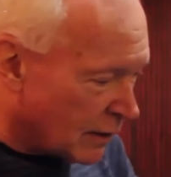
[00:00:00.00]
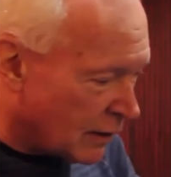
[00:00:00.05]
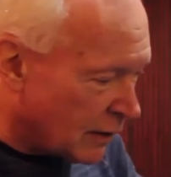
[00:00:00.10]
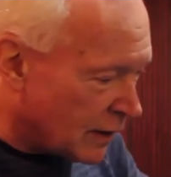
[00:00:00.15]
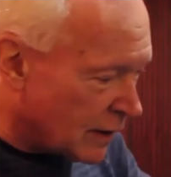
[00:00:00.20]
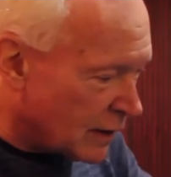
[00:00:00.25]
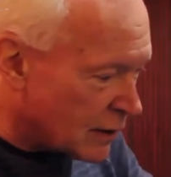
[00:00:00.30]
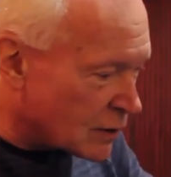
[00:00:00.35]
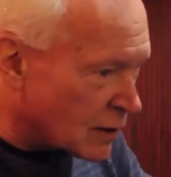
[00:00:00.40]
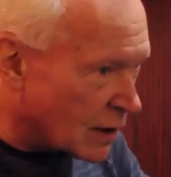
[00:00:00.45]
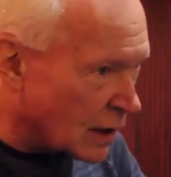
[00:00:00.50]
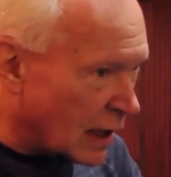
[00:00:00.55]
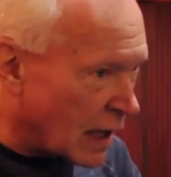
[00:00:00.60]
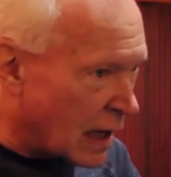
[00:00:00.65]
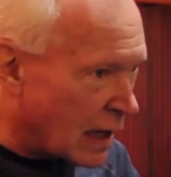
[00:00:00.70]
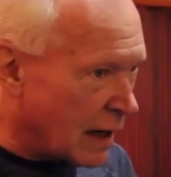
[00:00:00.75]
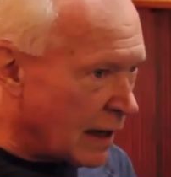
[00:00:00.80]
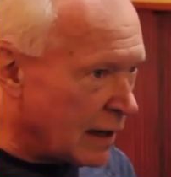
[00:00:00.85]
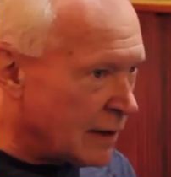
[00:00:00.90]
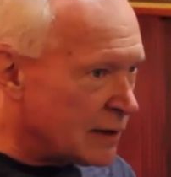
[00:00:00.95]
These are the
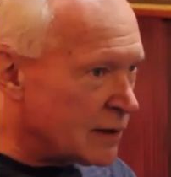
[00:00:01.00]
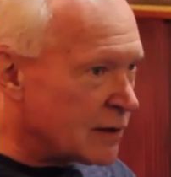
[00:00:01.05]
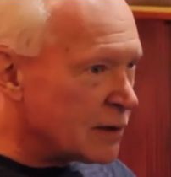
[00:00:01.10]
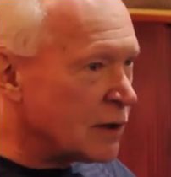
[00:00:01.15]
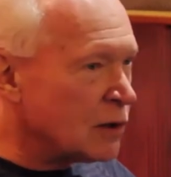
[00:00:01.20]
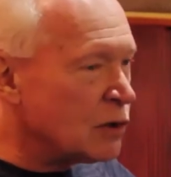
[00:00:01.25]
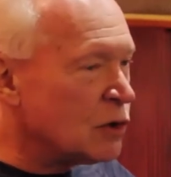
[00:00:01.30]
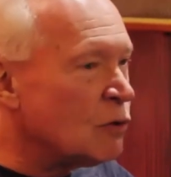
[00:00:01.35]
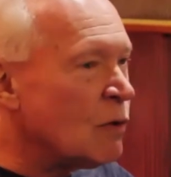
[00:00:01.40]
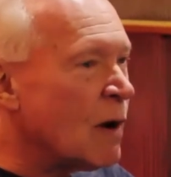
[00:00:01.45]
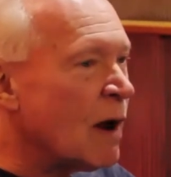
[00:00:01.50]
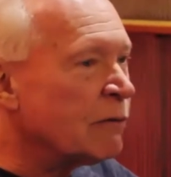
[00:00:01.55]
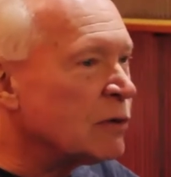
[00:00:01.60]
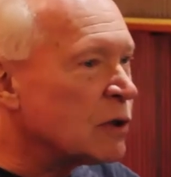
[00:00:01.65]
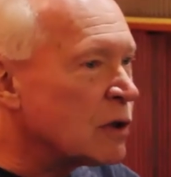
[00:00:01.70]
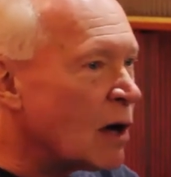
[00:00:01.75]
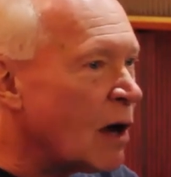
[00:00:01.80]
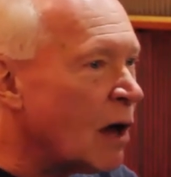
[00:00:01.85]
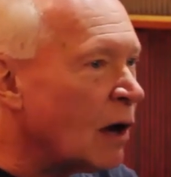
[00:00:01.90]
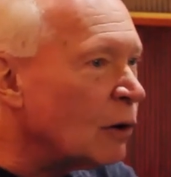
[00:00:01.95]
lines that you have
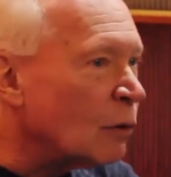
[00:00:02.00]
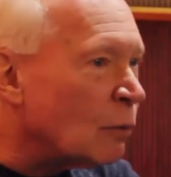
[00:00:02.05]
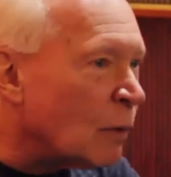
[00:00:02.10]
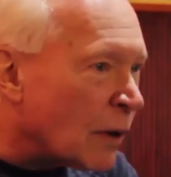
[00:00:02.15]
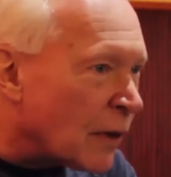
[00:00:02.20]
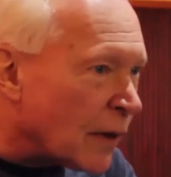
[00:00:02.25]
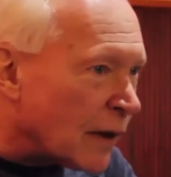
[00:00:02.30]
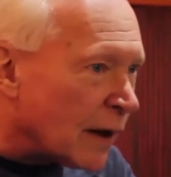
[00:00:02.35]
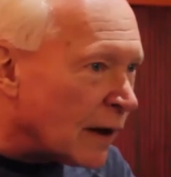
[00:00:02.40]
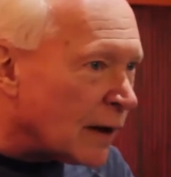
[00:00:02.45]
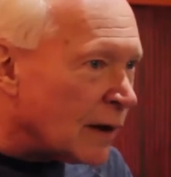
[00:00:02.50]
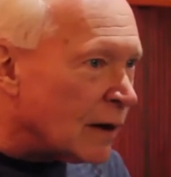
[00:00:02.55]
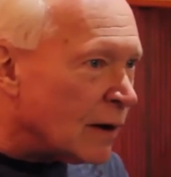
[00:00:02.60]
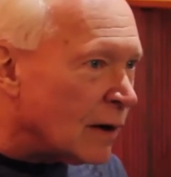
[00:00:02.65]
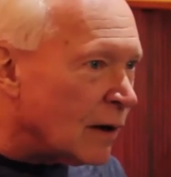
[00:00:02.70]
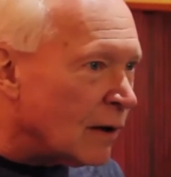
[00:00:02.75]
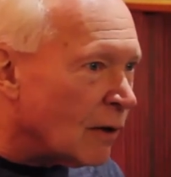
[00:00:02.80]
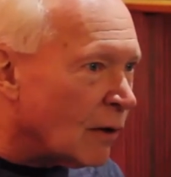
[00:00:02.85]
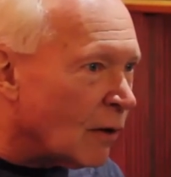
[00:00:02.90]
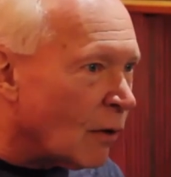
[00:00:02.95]
to color within,
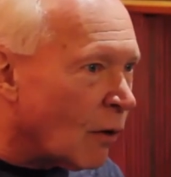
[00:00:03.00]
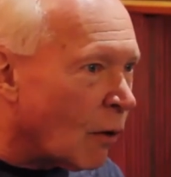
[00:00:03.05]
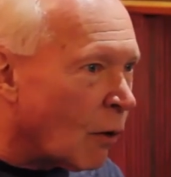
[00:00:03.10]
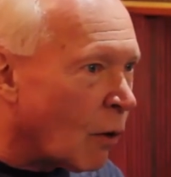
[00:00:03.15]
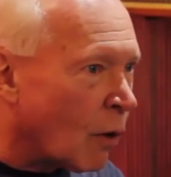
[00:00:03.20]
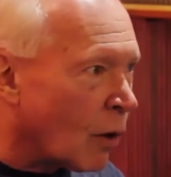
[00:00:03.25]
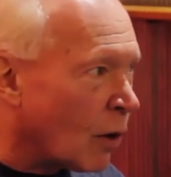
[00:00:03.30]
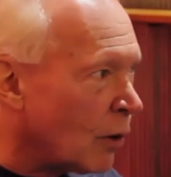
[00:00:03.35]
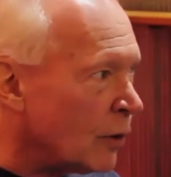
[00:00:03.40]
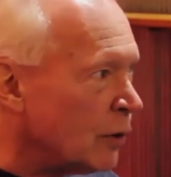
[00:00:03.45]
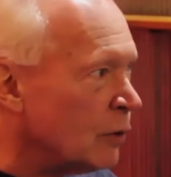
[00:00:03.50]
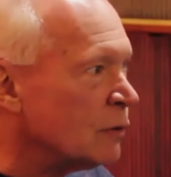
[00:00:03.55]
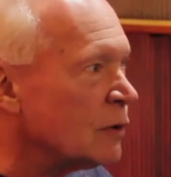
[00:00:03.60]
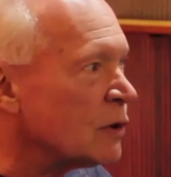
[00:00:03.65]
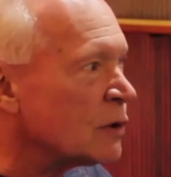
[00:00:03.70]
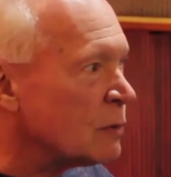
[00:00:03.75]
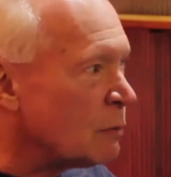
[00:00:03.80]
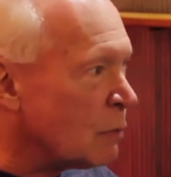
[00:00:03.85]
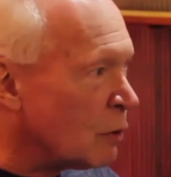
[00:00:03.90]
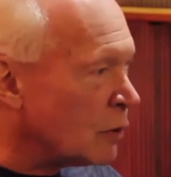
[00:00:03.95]
mm-hmm. or you
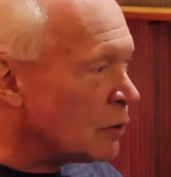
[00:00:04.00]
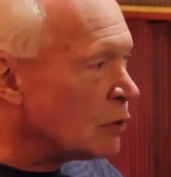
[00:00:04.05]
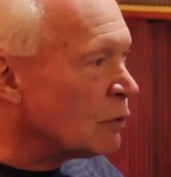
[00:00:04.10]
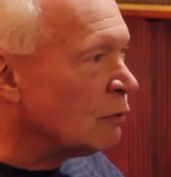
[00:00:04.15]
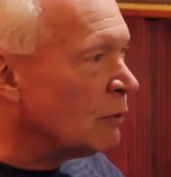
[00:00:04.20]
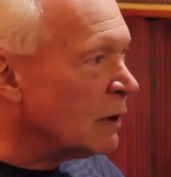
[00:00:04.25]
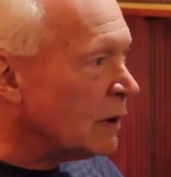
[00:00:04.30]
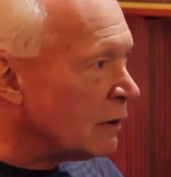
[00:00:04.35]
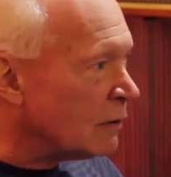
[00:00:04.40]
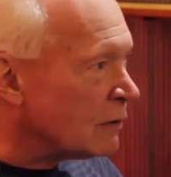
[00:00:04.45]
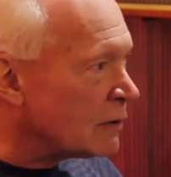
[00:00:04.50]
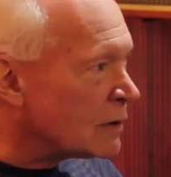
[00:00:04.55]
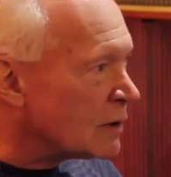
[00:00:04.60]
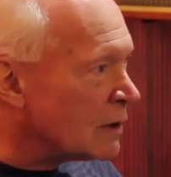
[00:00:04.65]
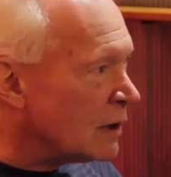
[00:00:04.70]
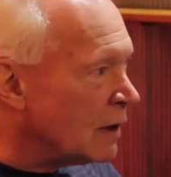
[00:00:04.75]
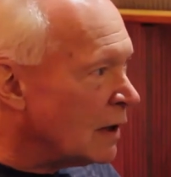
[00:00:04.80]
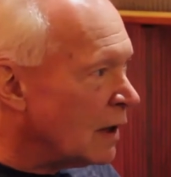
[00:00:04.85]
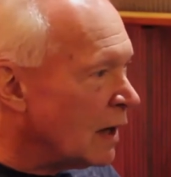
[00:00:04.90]
disappoint your readers.